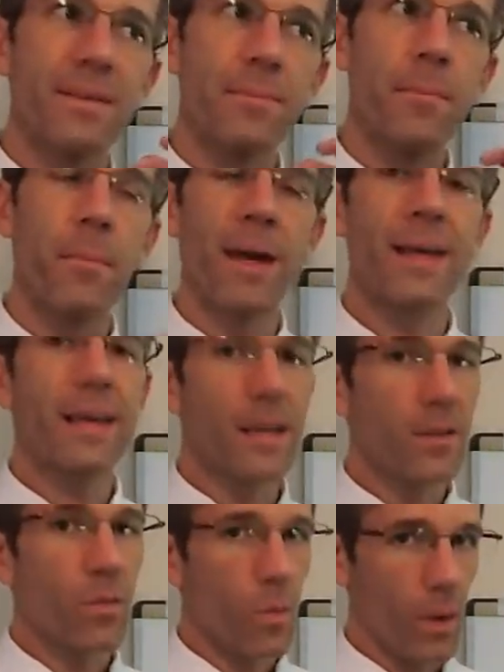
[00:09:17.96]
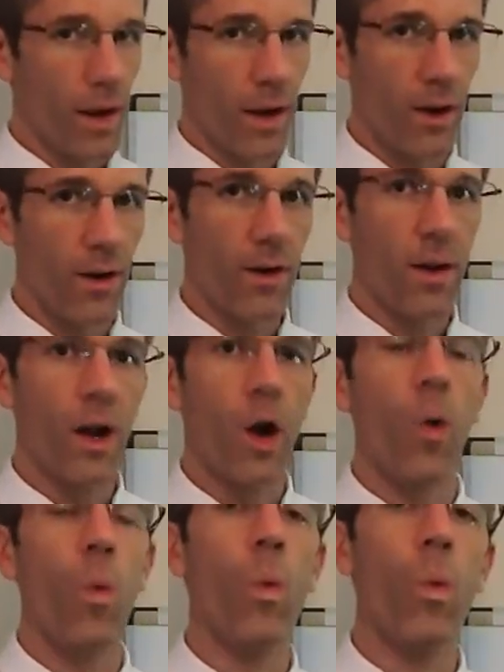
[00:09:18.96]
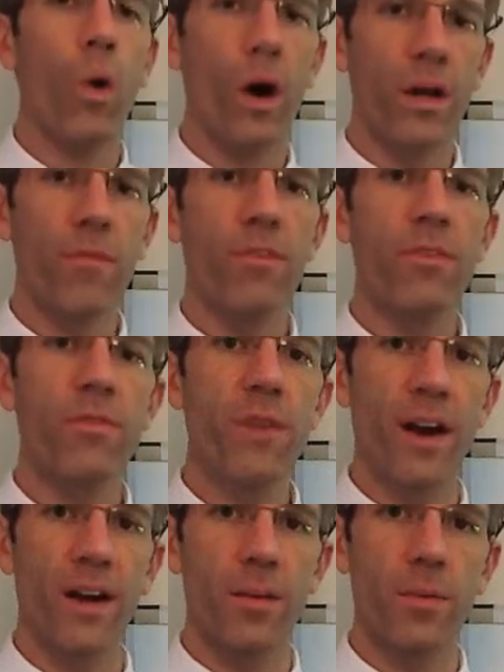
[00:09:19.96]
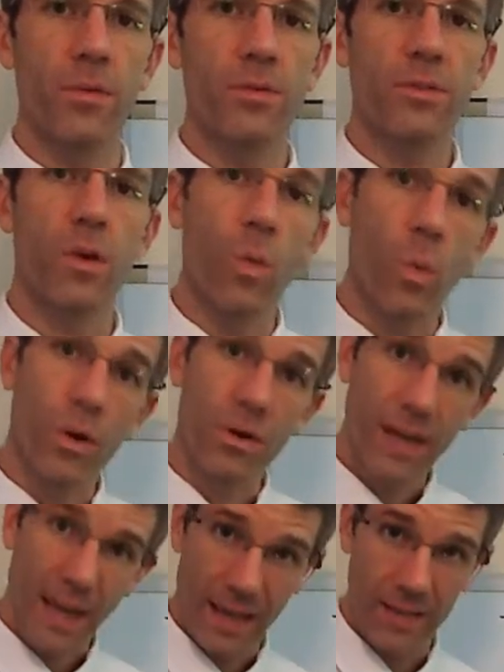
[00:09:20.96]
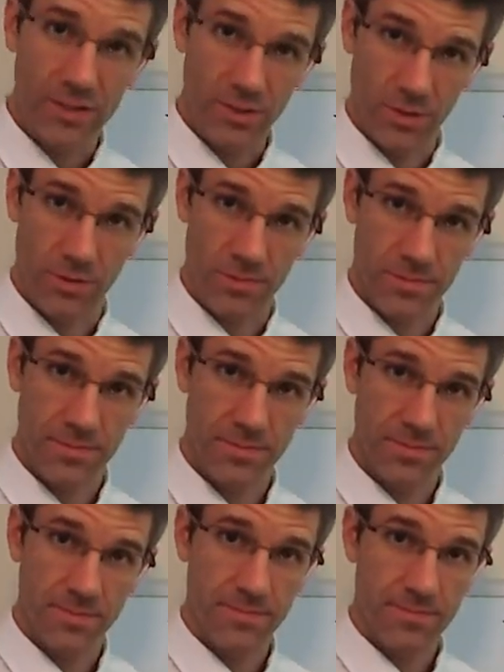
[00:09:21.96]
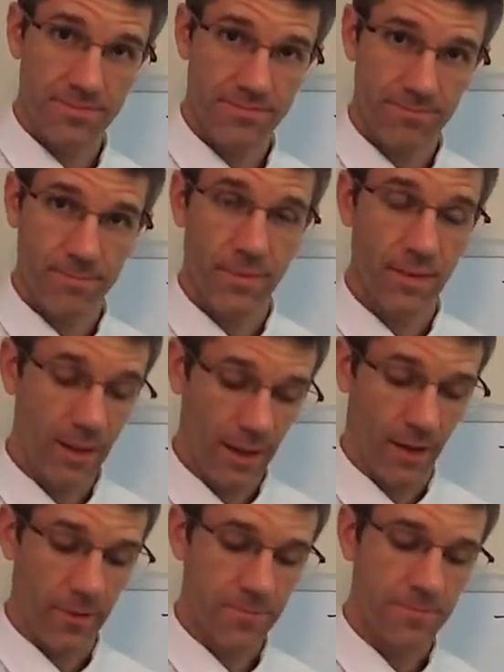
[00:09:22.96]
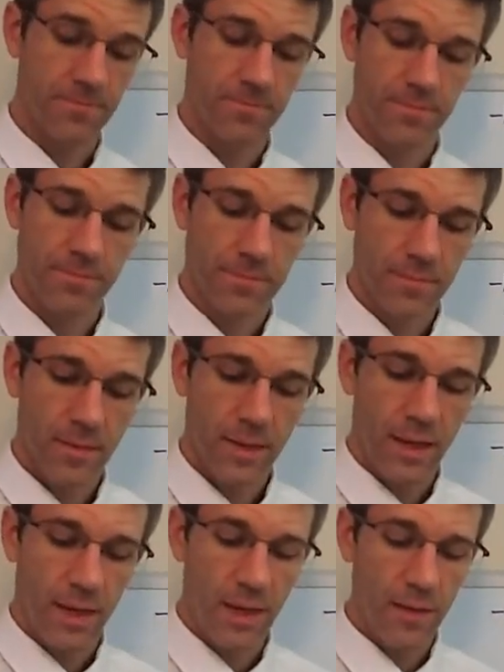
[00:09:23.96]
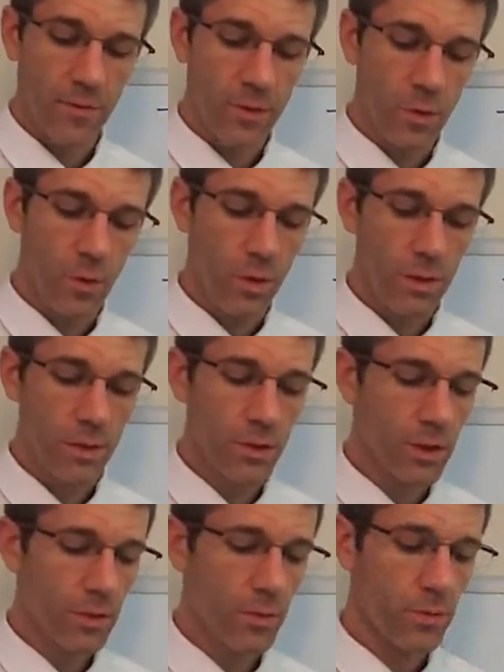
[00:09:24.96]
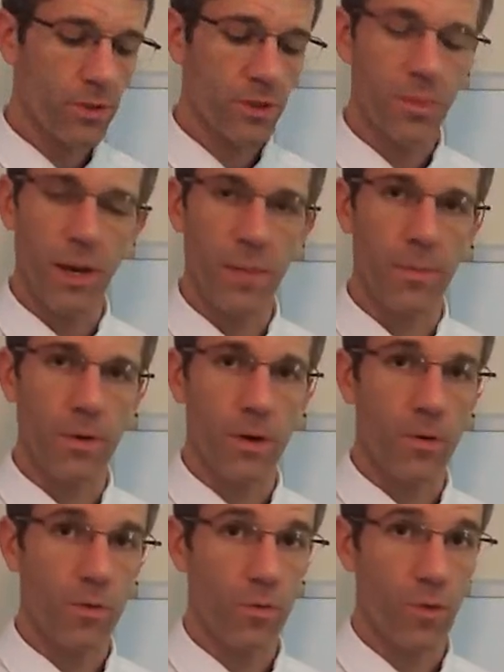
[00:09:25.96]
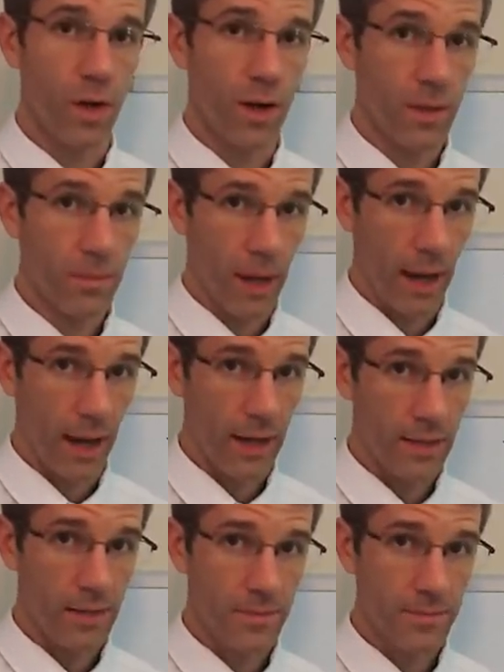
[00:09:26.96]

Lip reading: make it where one of the variables will cancel. Now, if you look through this paper front and back,